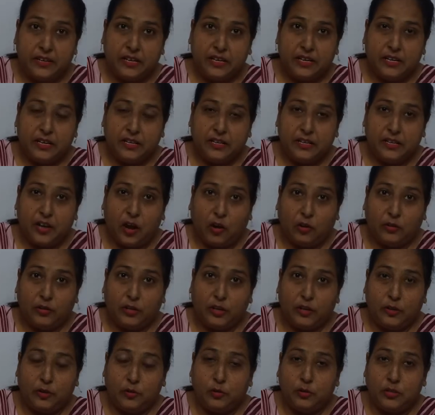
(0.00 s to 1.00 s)
Now the
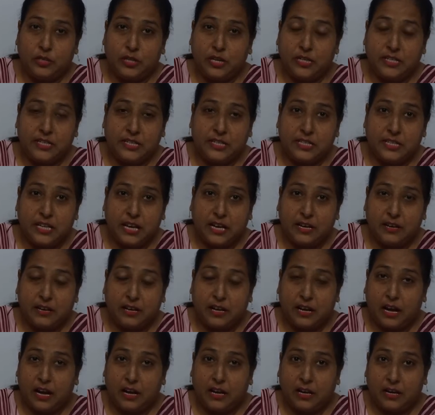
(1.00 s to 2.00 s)
2 sergeants are
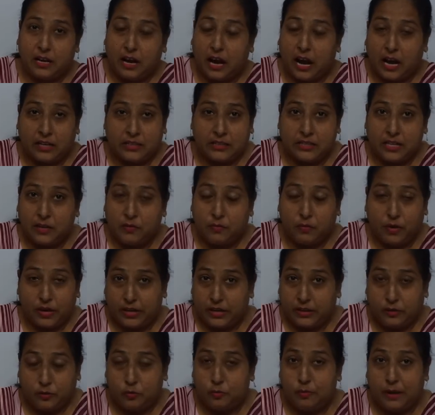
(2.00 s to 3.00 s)
asking one or
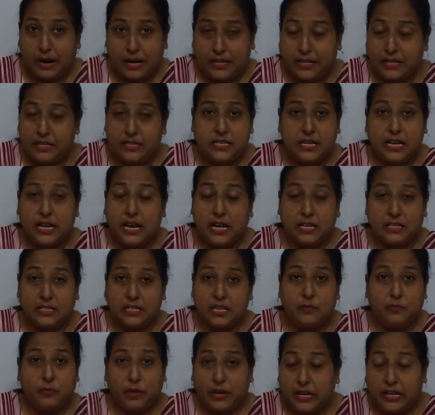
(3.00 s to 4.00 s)
2 Martians are asking
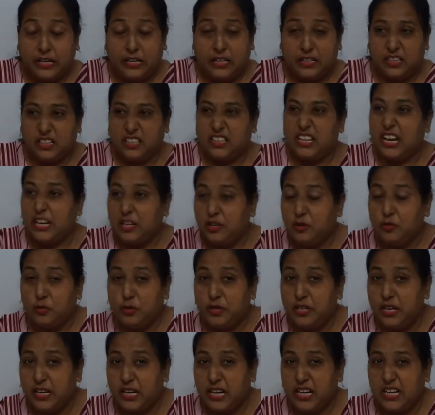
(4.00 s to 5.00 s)
one another, can you hear
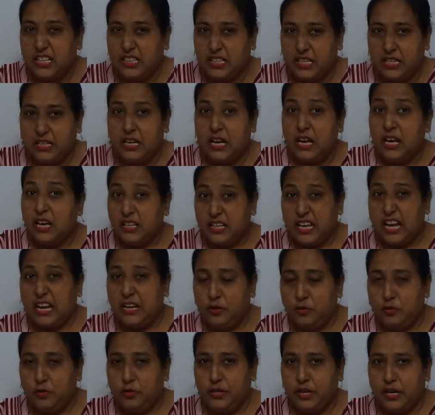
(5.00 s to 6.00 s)
anything? Can you
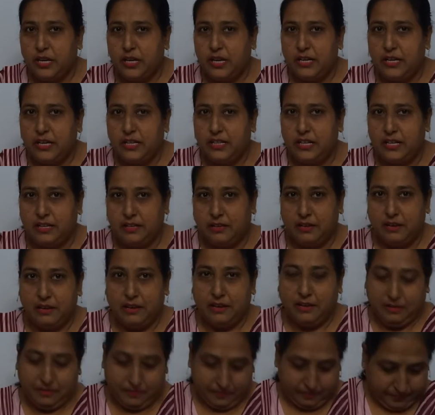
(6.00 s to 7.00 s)
hear anything?
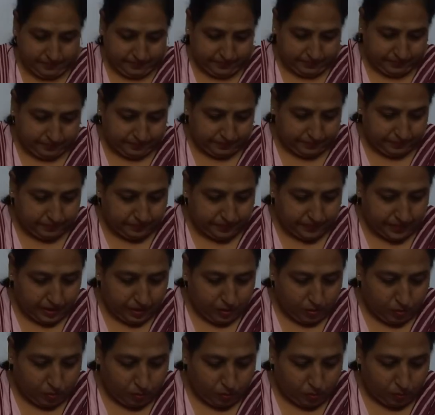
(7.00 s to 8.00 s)

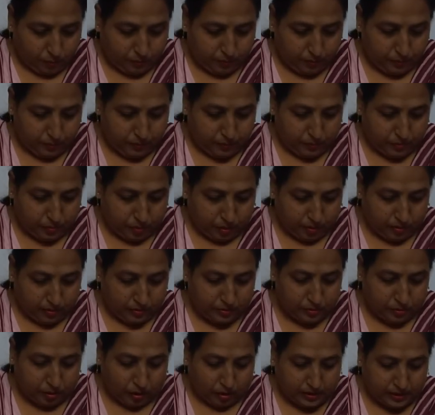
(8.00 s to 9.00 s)
Oh, no,
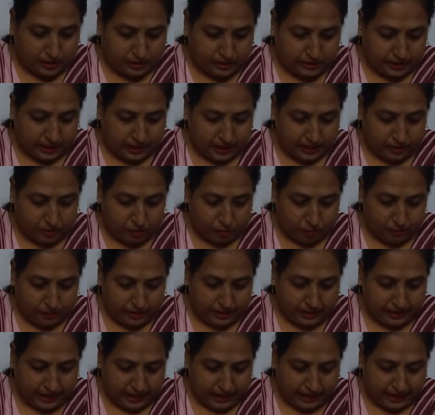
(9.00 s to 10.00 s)
not a thing.
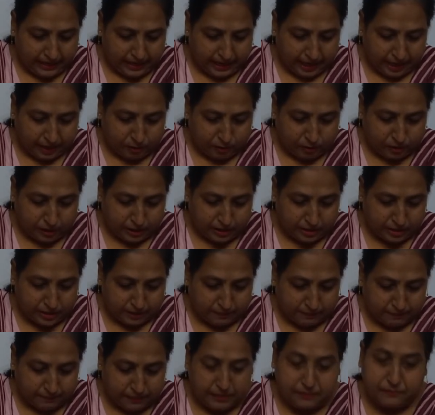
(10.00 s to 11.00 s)
Omega and Iota
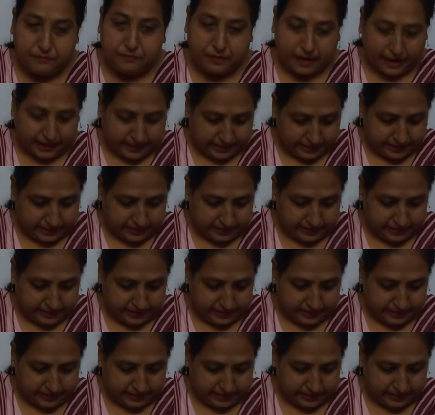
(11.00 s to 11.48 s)
jump in fright.